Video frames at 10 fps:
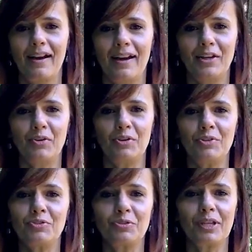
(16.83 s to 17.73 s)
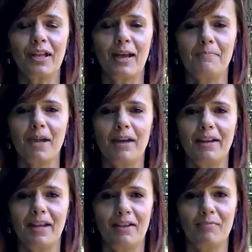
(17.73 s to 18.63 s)
I know usually I'm not
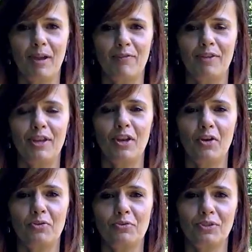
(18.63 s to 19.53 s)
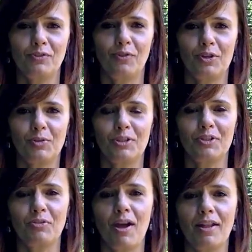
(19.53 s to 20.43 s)
in my videos for
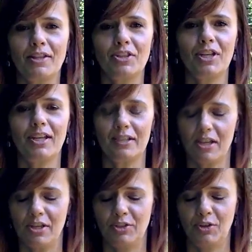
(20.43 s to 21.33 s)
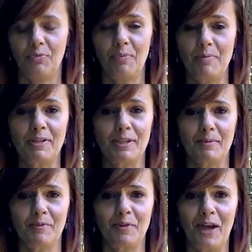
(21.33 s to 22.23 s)
Twinstrology, so maybe some
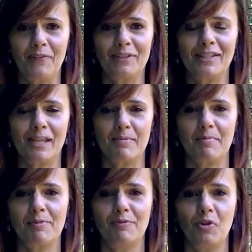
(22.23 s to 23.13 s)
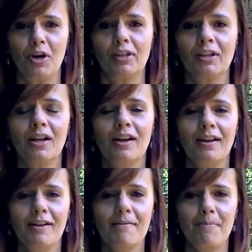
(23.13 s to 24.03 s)
of you haven't seen me before,
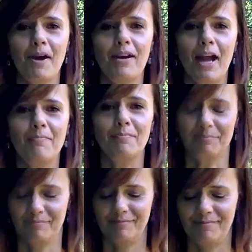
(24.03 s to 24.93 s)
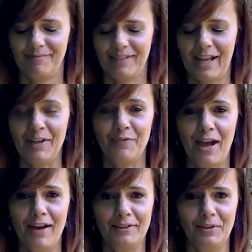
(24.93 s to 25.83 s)
but I'm kind of
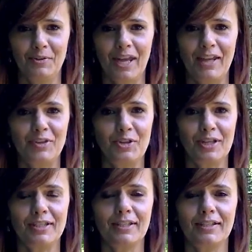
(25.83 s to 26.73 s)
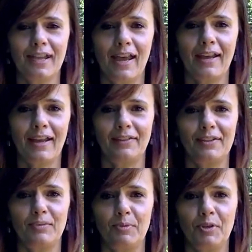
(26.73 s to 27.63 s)
on location today at
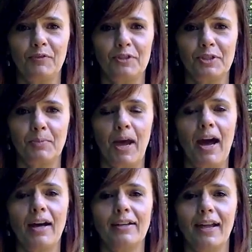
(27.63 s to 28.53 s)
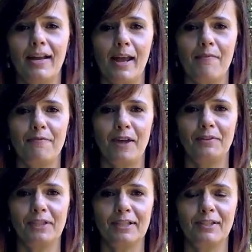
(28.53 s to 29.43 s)
this beautiful spot, and I
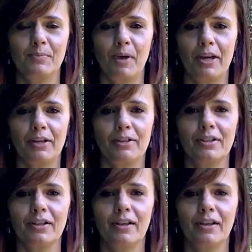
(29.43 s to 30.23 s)
felt inspired